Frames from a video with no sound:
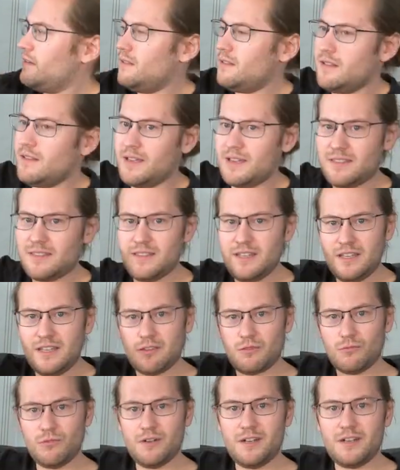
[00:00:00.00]
like
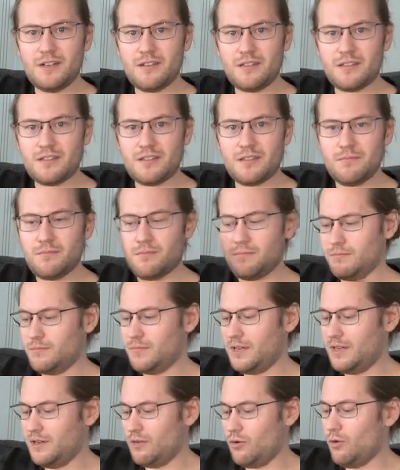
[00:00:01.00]
these ones,
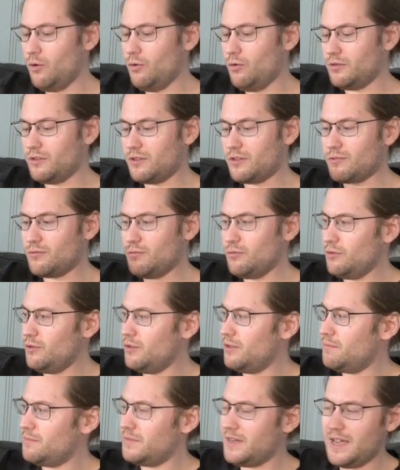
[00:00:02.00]
my old
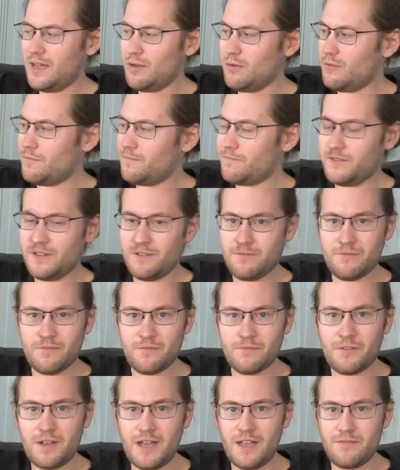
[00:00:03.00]
school now
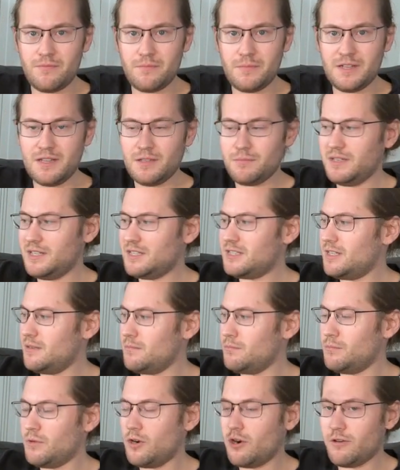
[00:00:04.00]
five millimeter
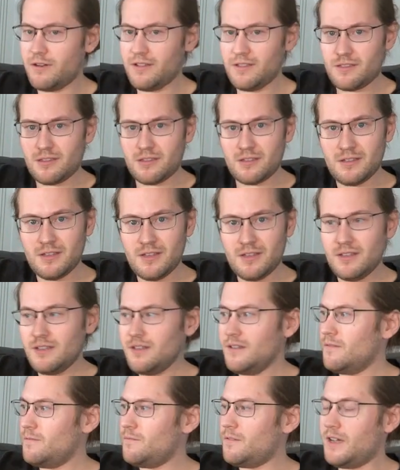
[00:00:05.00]
Mares
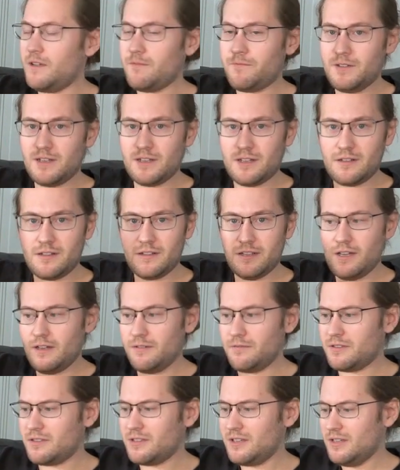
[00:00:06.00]
five finger
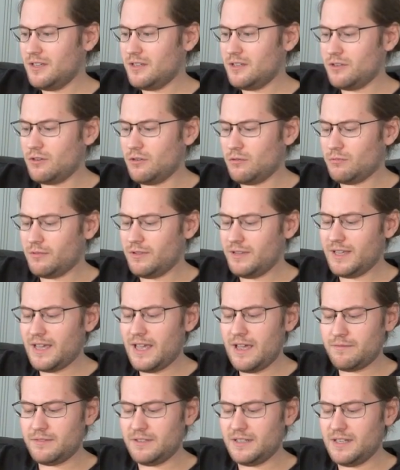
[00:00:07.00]
gloves, you don't really
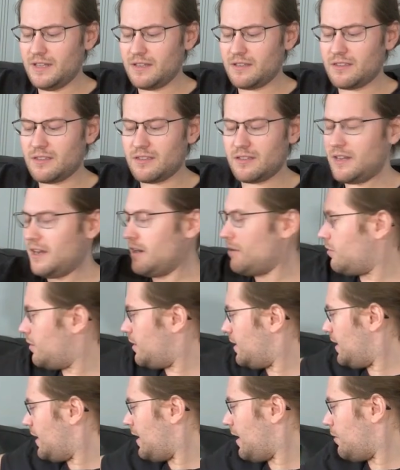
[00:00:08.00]
have the
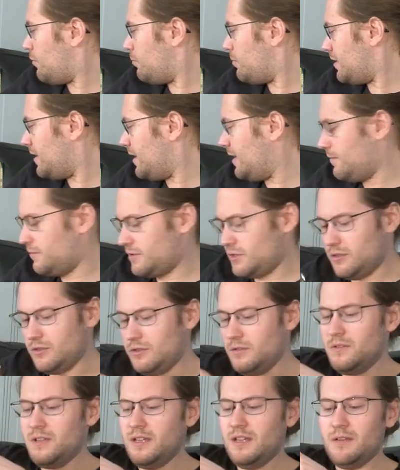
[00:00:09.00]
dexterity, I believe,
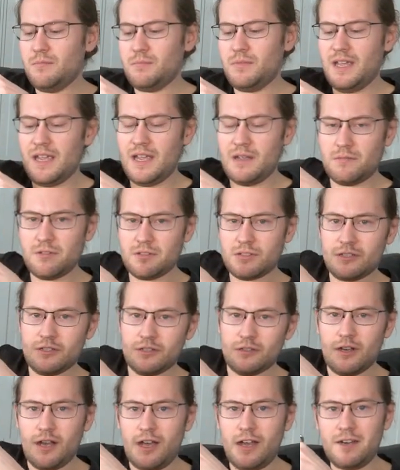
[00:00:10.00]
to be able
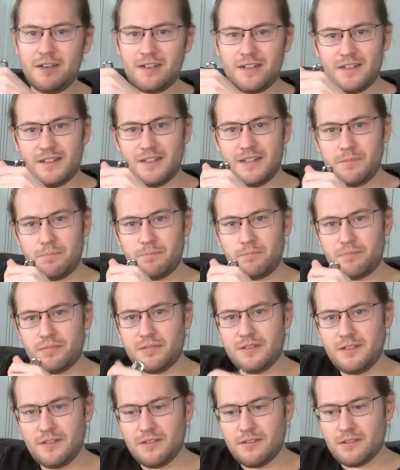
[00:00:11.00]
to unclip
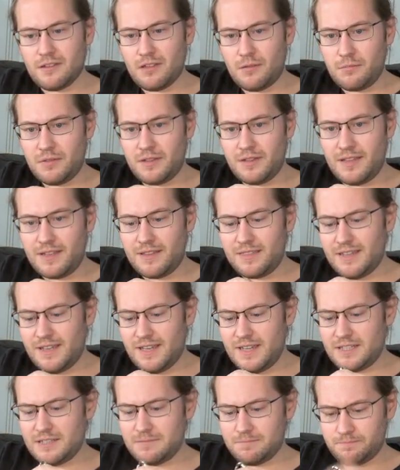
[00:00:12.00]
something like
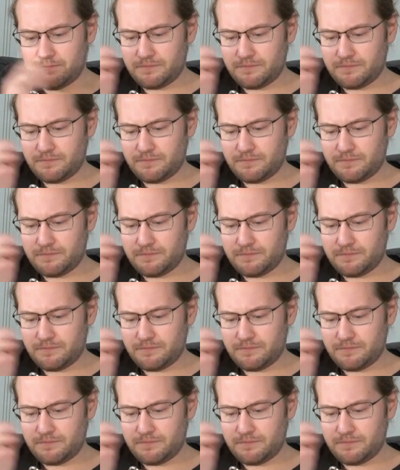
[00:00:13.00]
that.